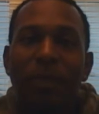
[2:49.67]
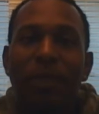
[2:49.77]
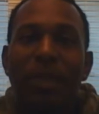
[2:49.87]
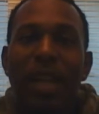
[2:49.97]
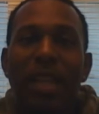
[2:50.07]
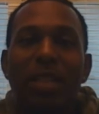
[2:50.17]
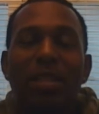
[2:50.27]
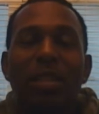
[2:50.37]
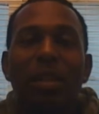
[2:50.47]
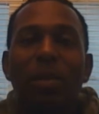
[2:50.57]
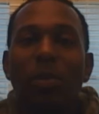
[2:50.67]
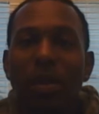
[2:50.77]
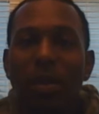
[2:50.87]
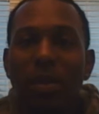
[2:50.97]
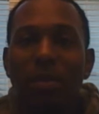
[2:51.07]
That is the number
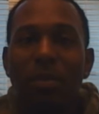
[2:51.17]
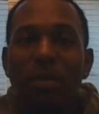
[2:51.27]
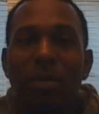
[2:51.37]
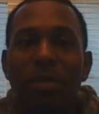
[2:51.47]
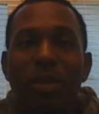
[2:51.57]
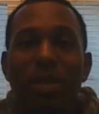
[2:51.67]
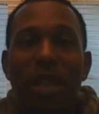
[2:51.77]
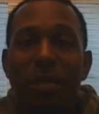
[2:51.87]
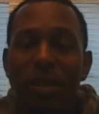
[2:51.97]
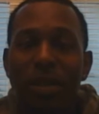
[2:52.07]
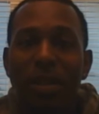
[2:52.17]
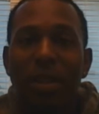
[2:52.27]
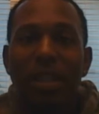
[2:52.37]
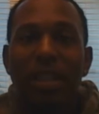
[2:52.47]
one perception